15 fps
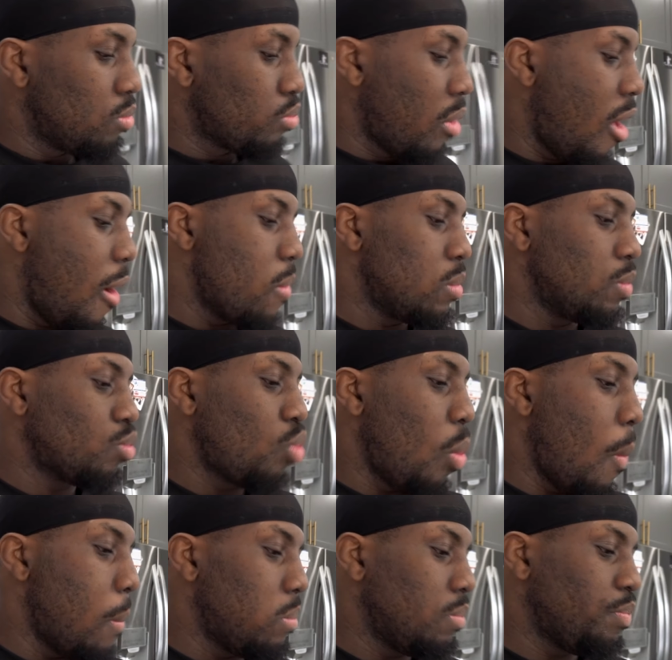But
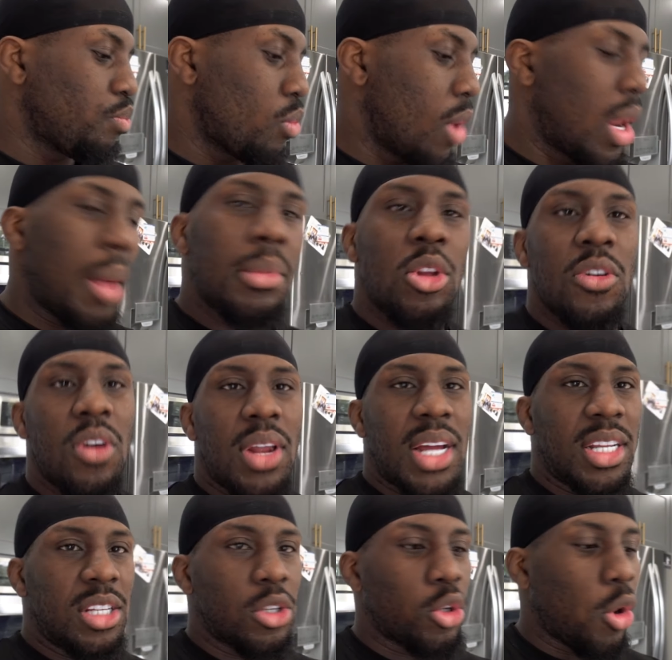let me know if y'all
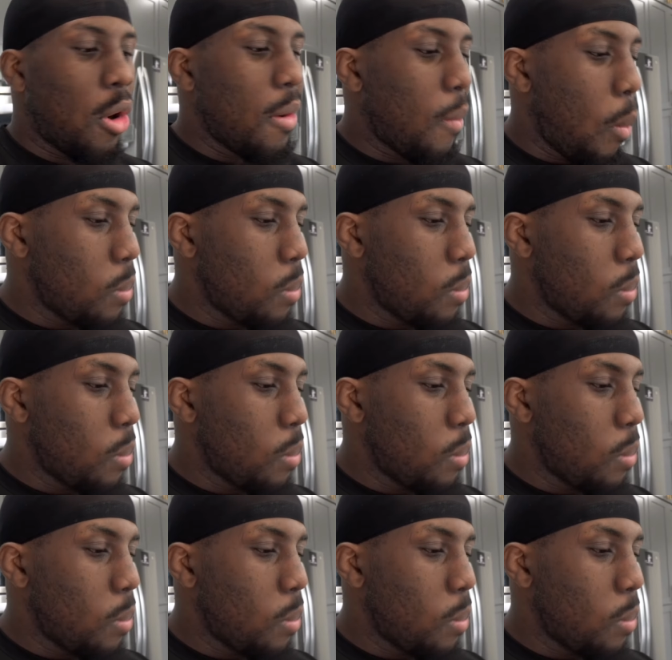like these. Hold on.